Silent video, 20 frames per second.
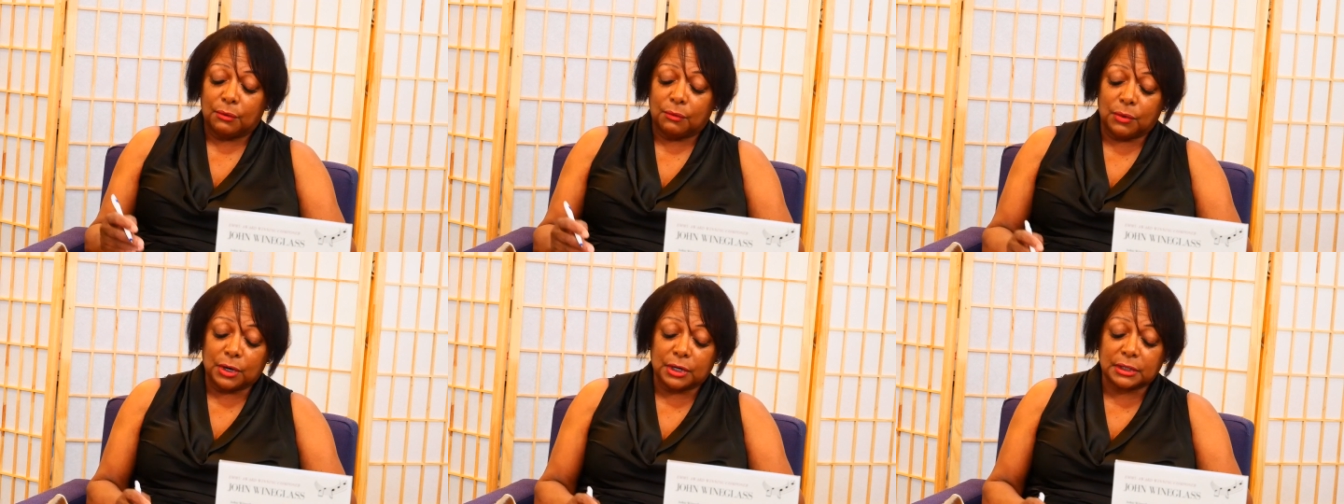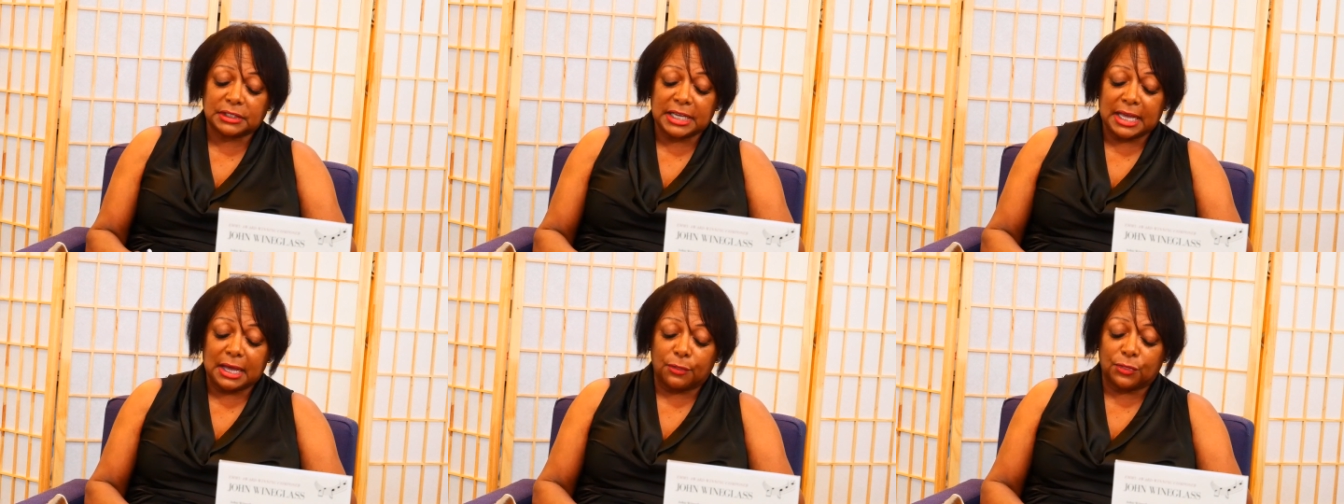
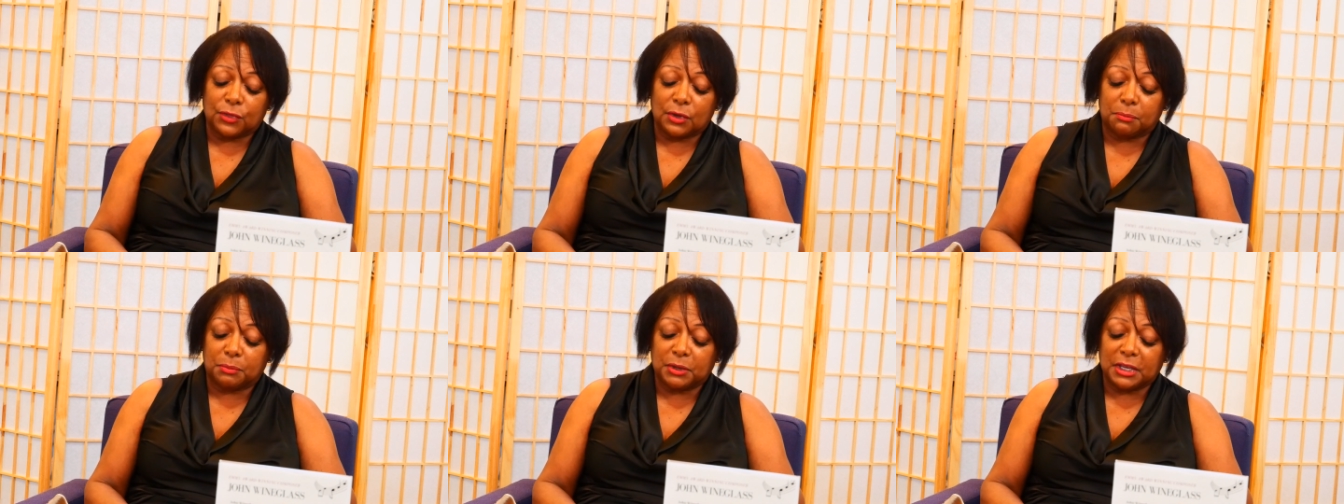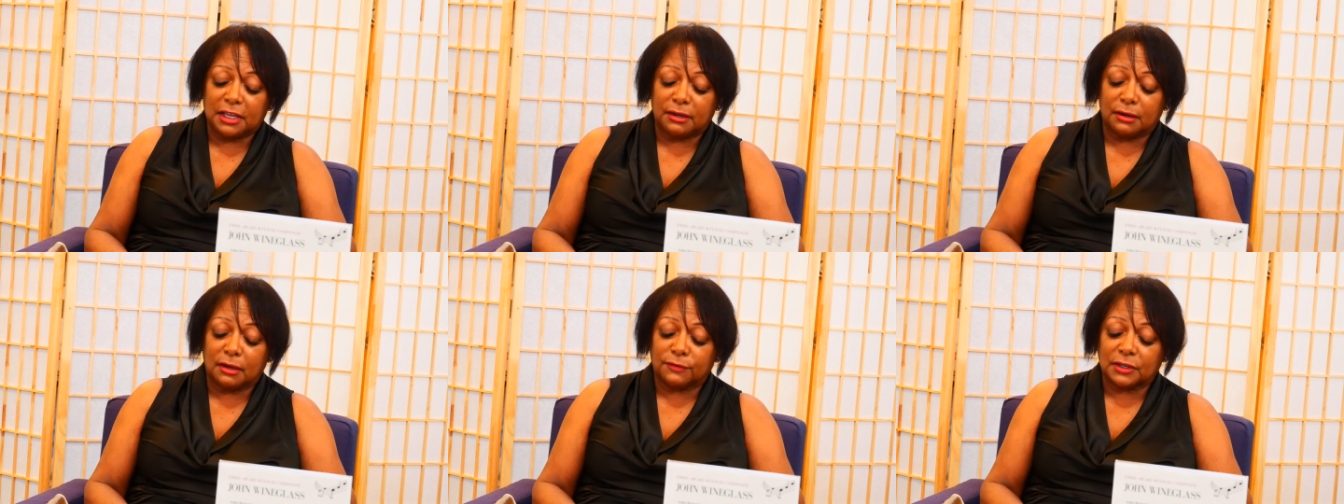worked out the
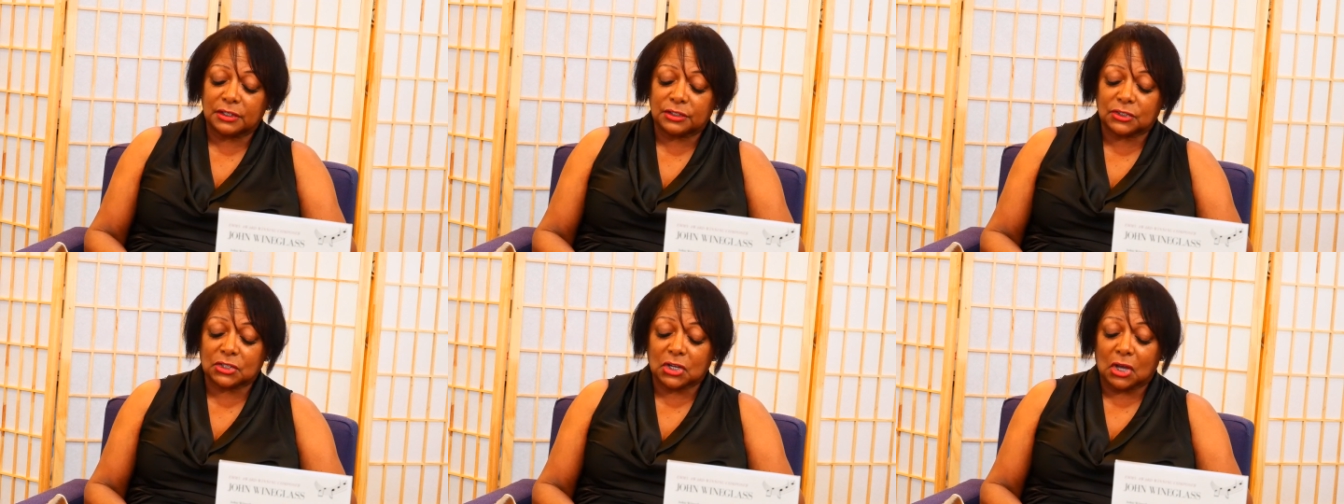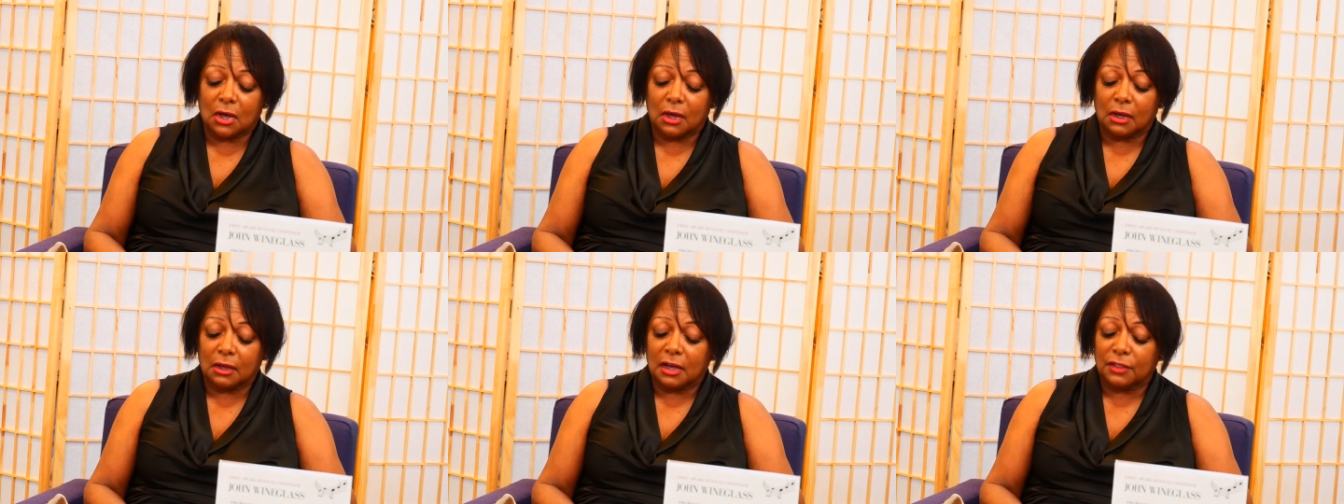beat of a
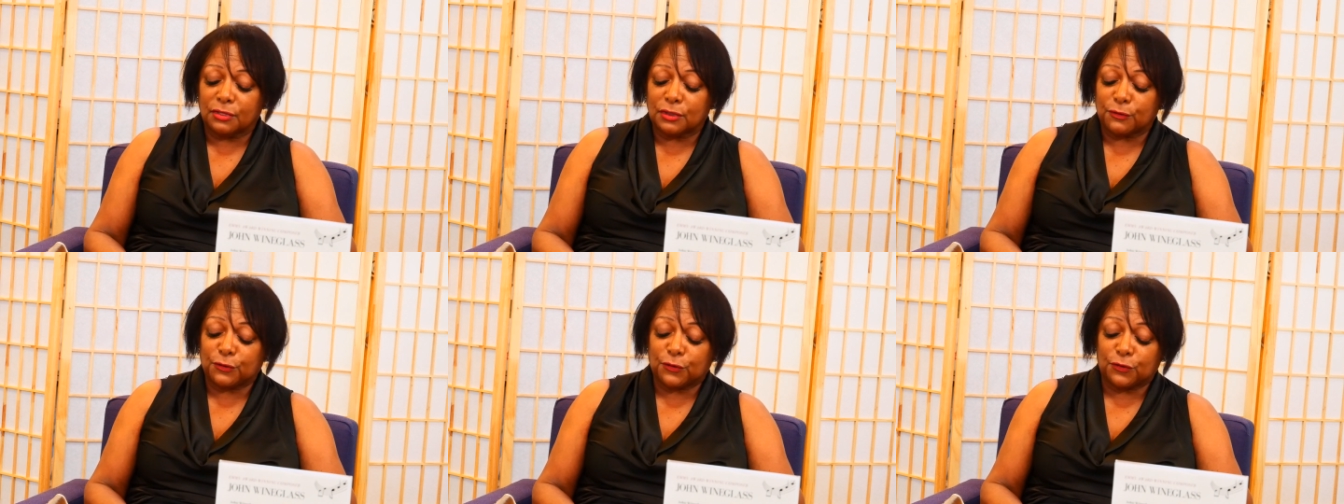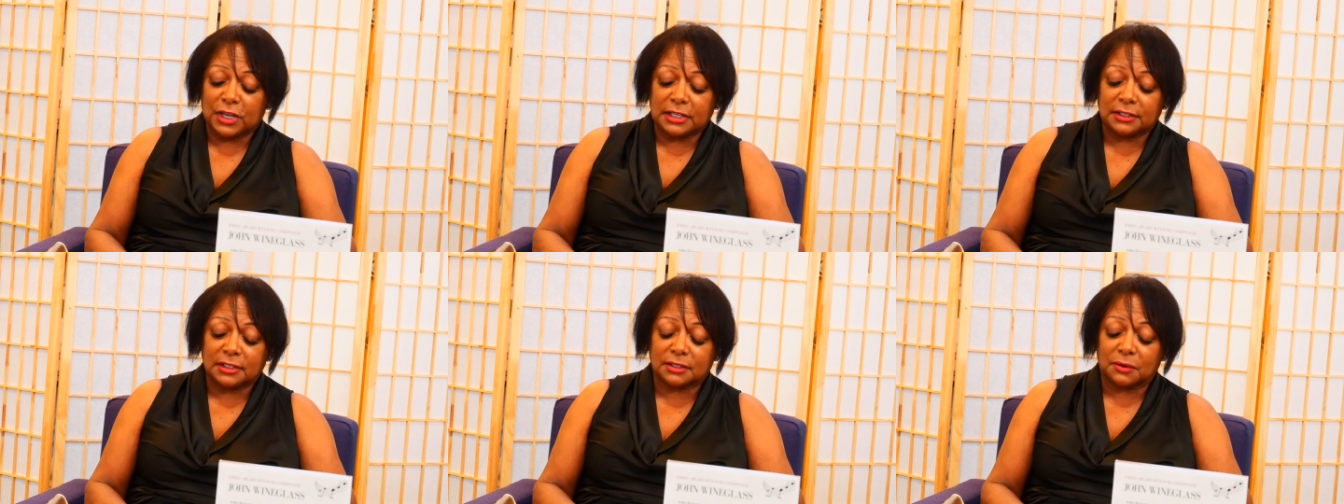song on the
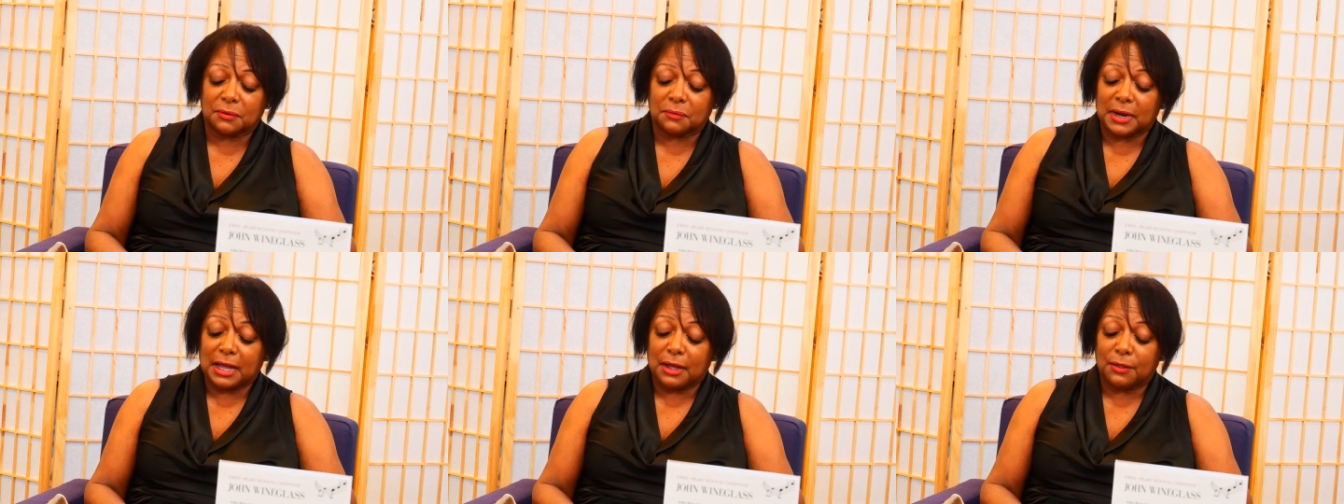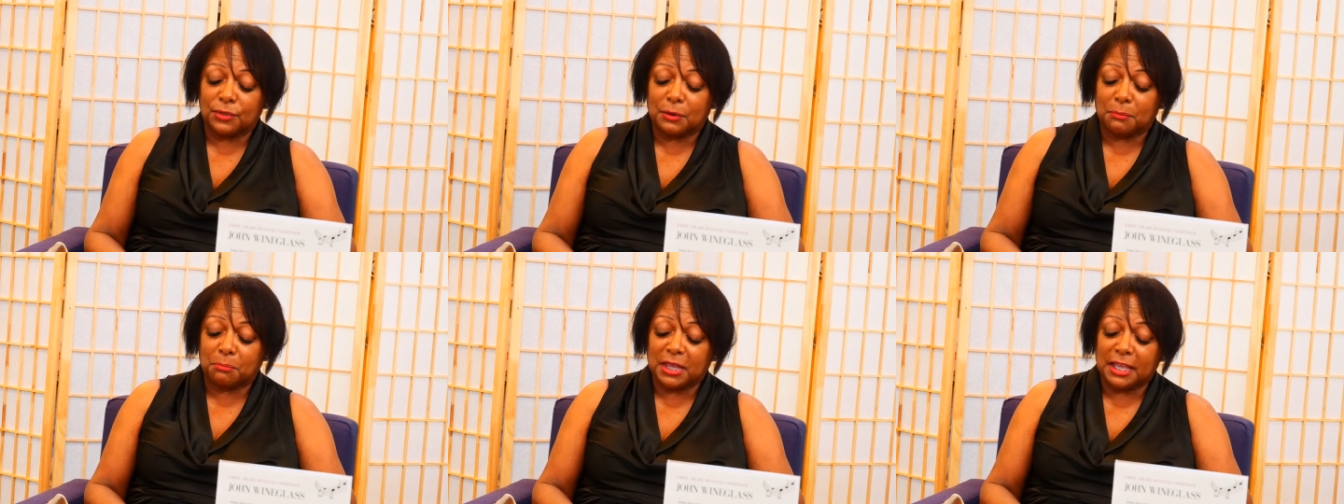fence
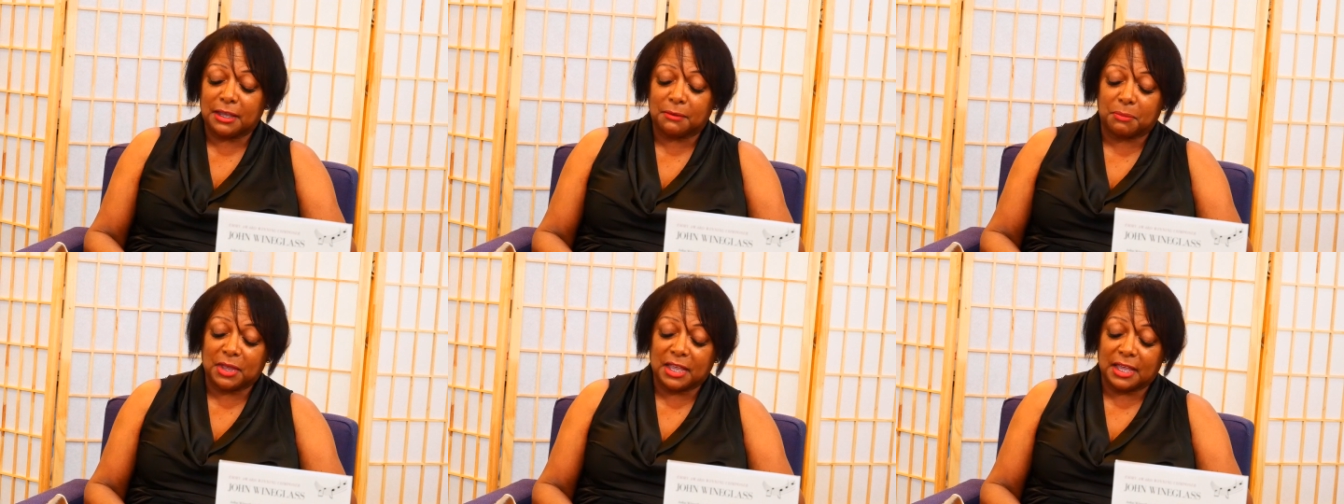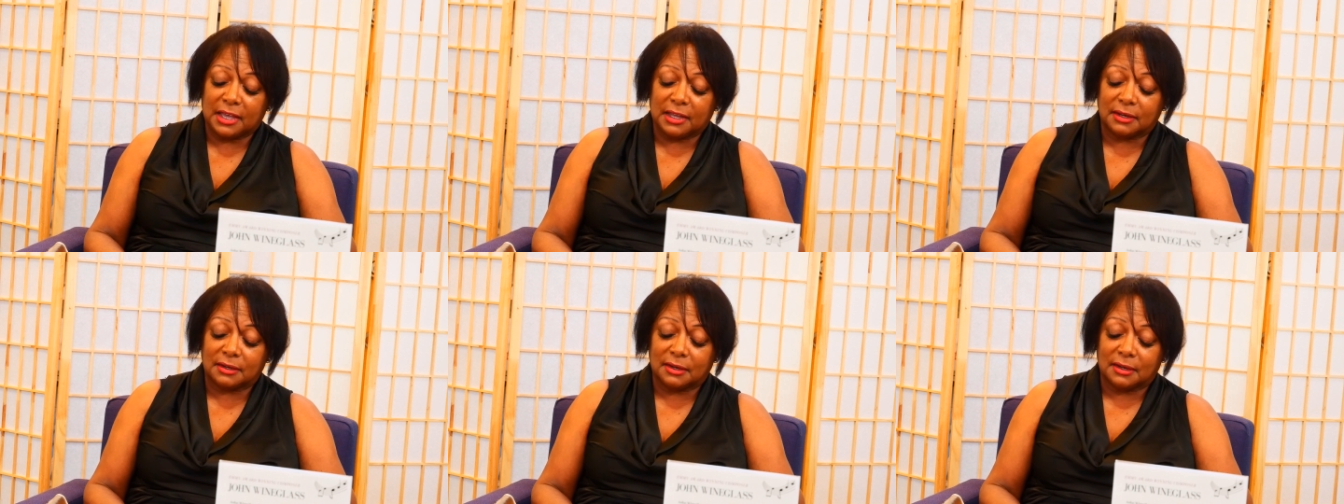around the pig
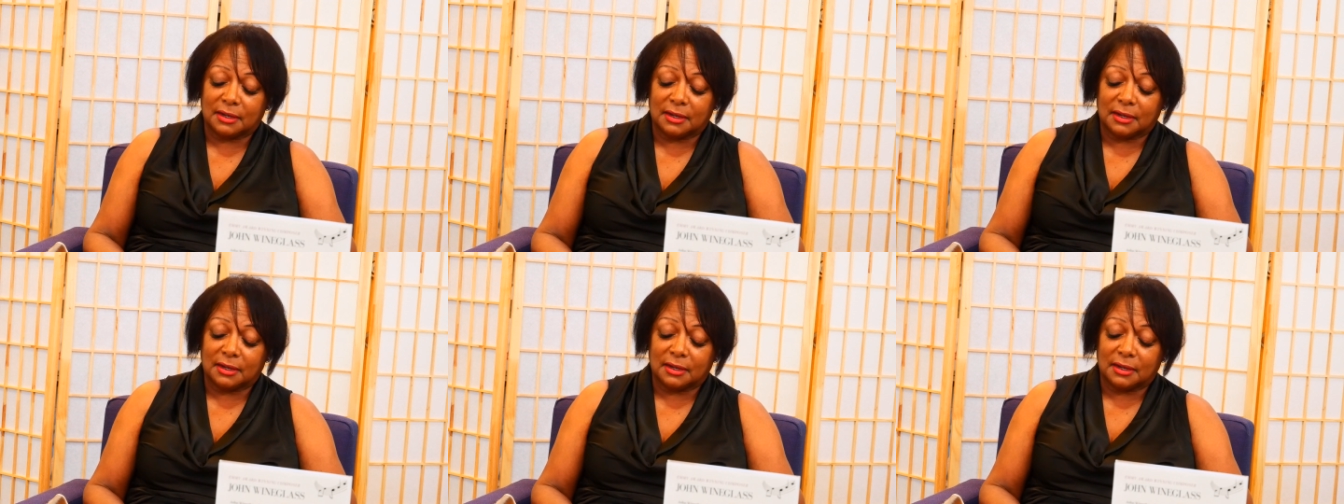pen.